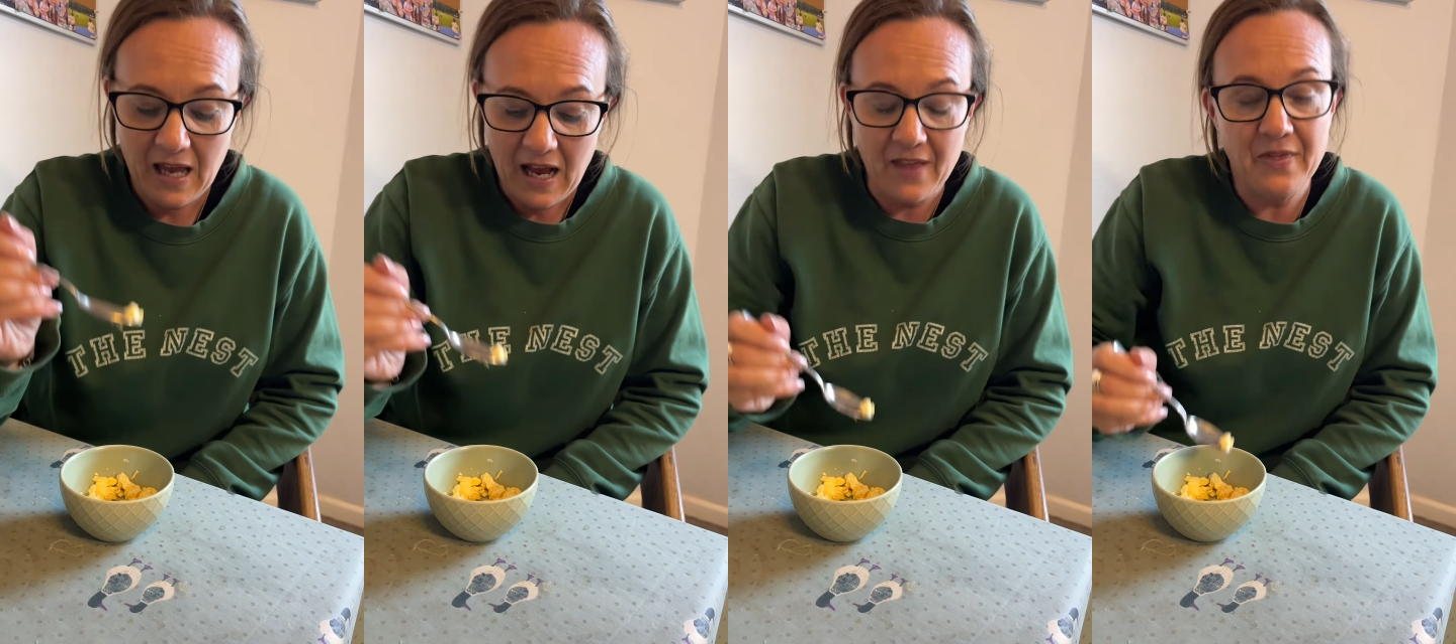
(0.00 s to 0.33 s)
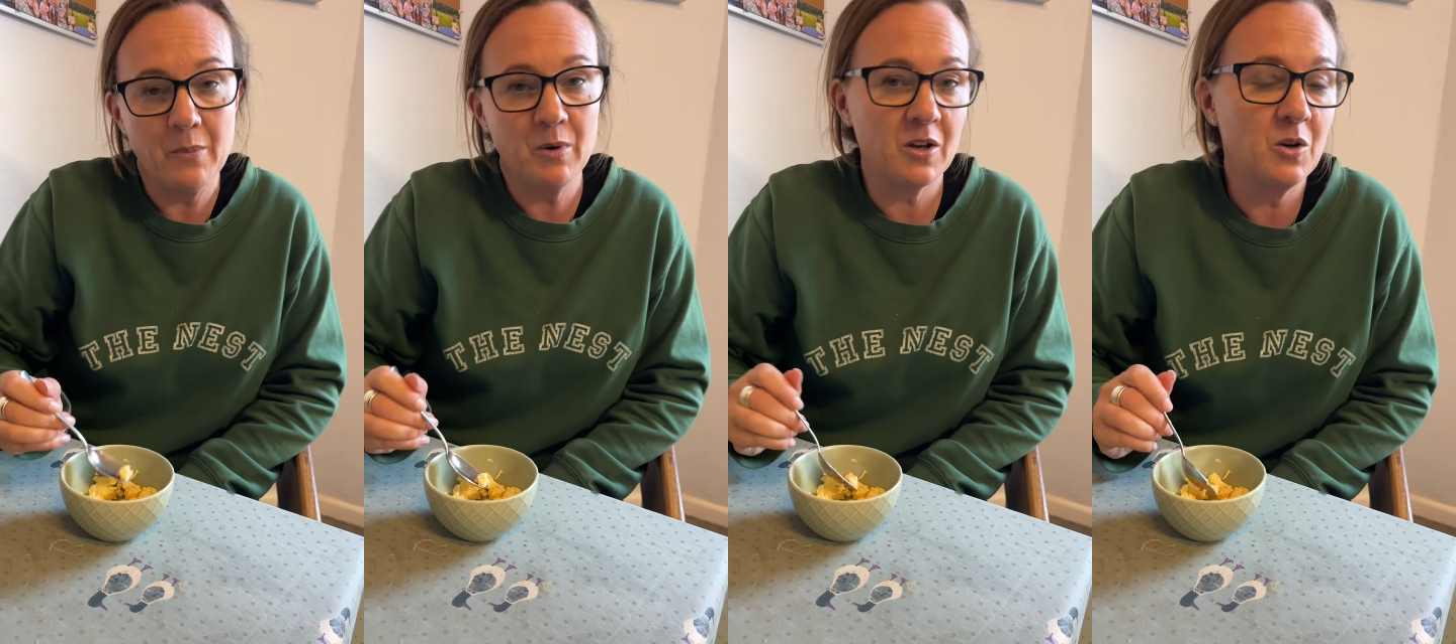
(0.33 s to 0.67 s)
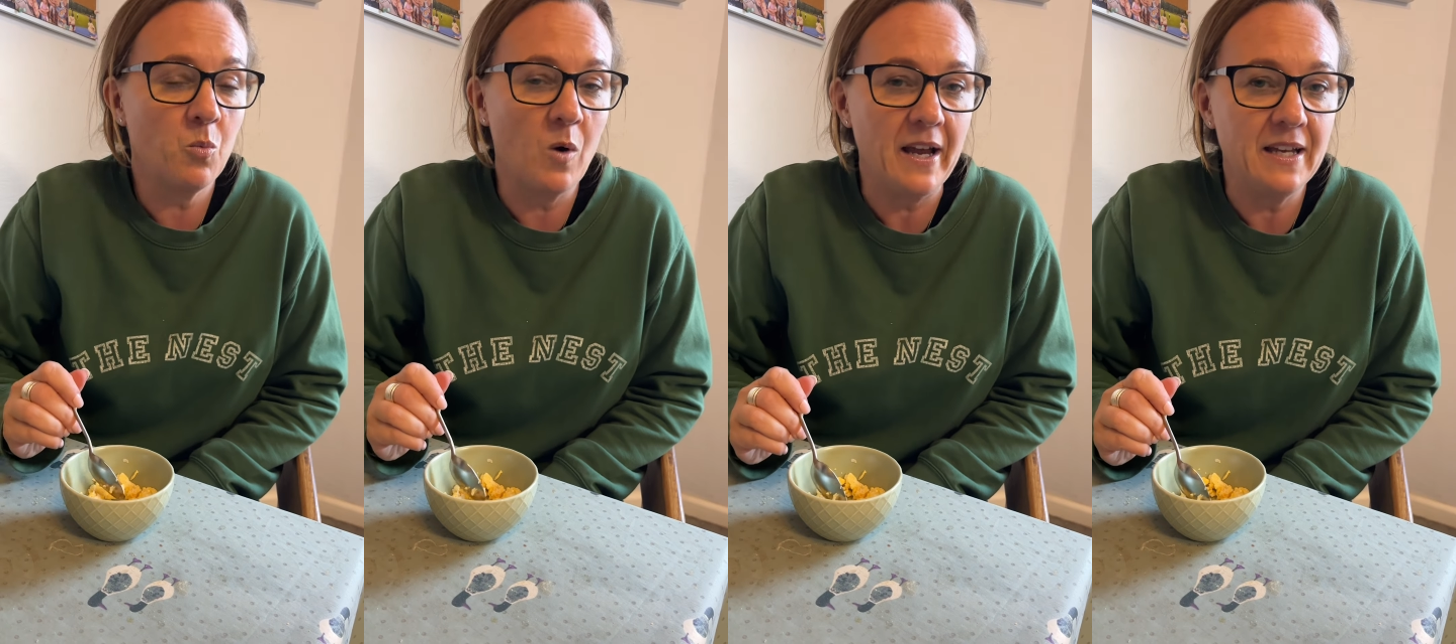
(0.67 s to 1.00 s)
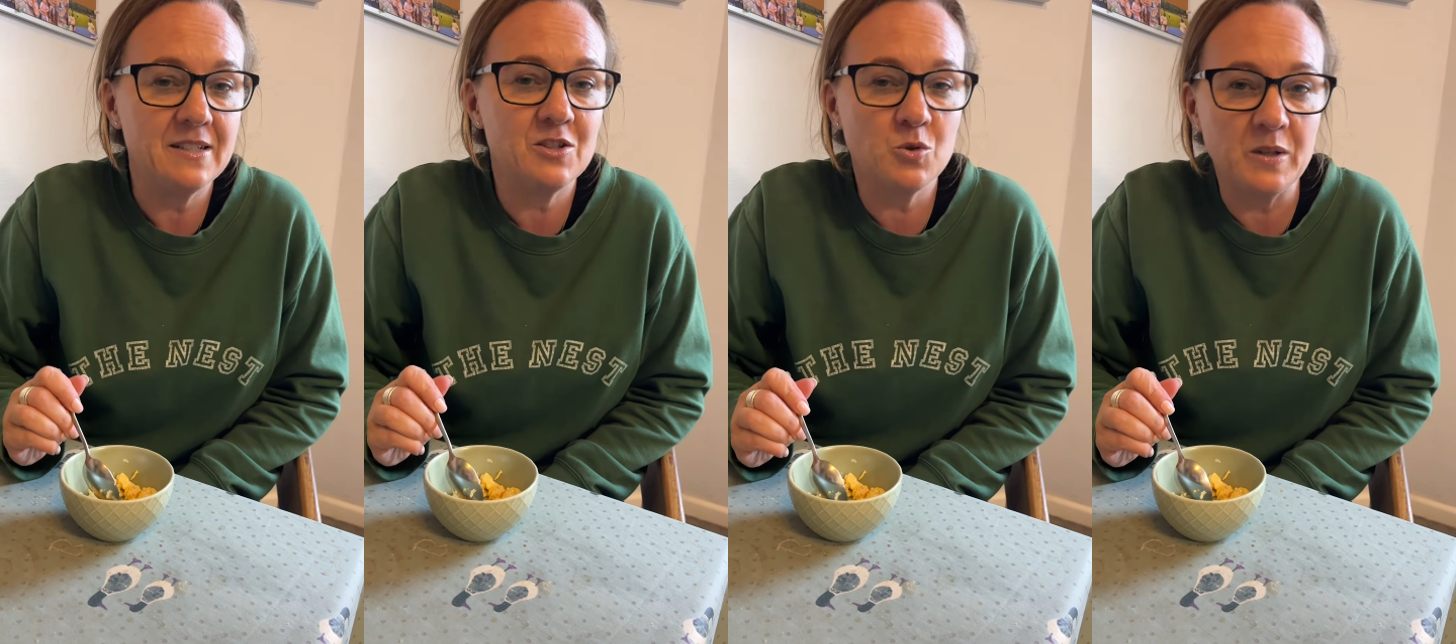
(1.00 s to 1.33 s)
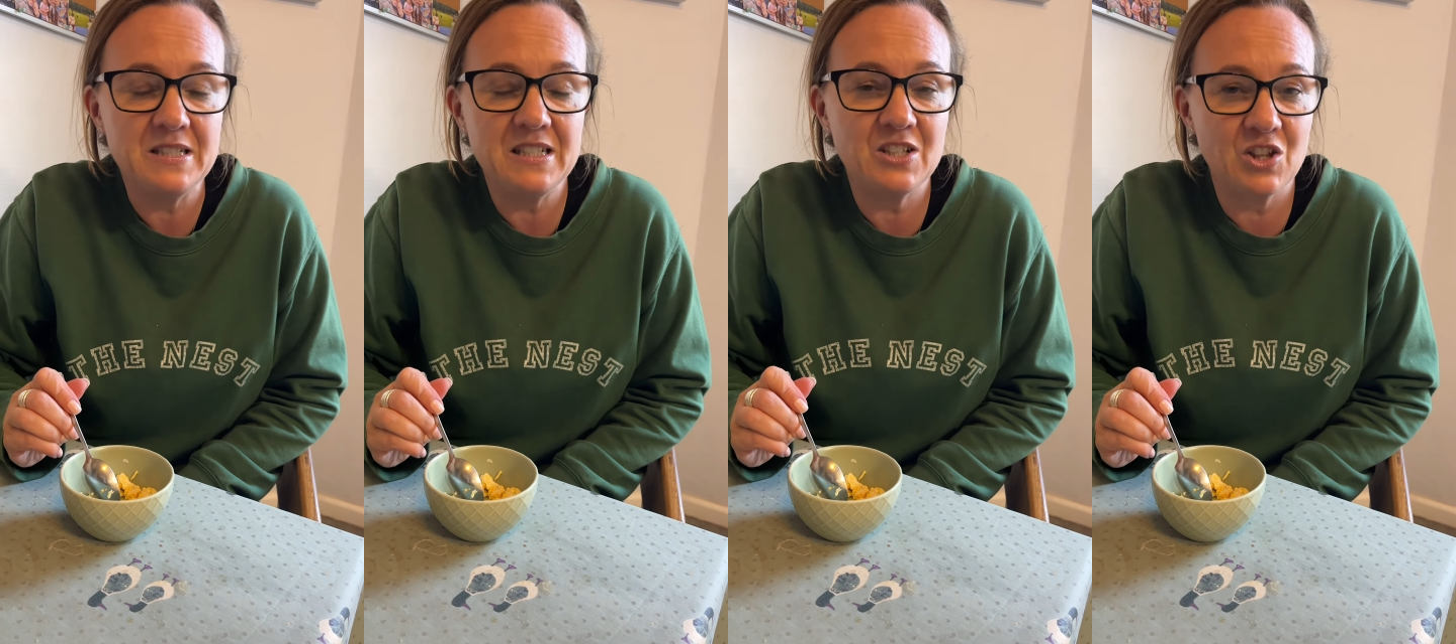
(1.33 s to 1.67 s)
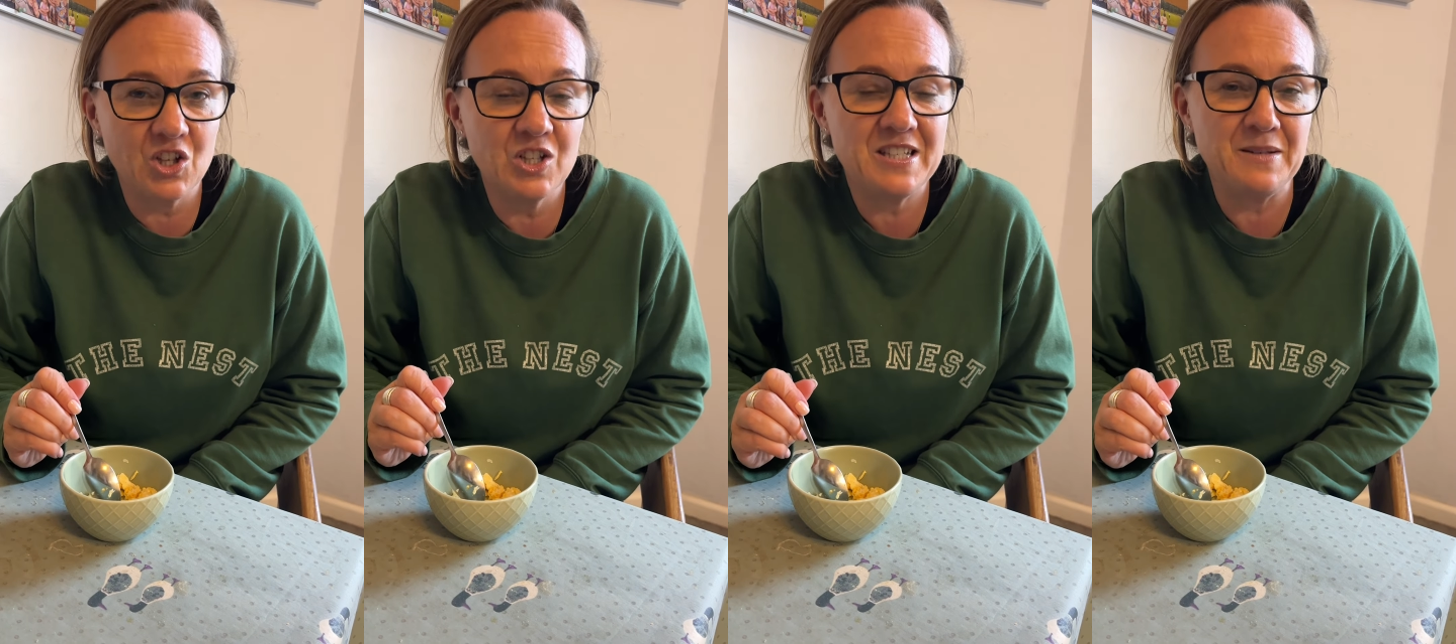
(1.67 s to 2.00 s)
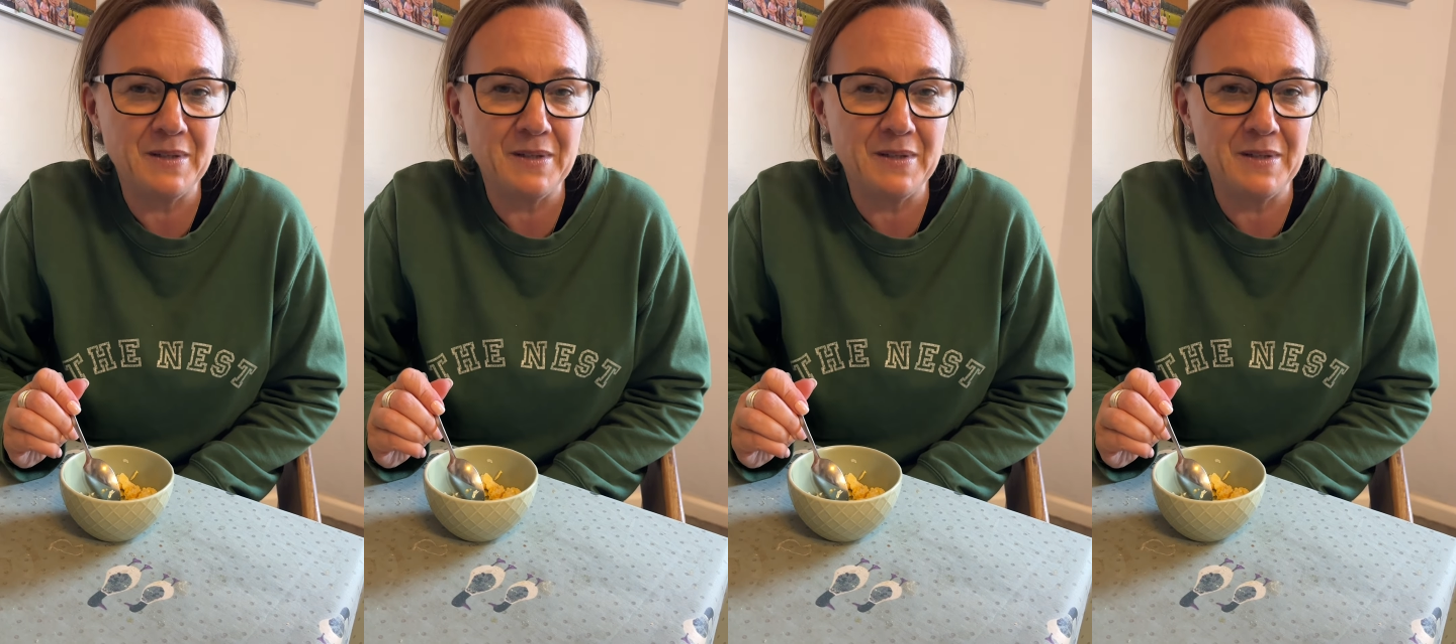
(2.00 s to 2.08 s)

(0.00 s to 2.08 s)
and then we're going to wait 20 to 30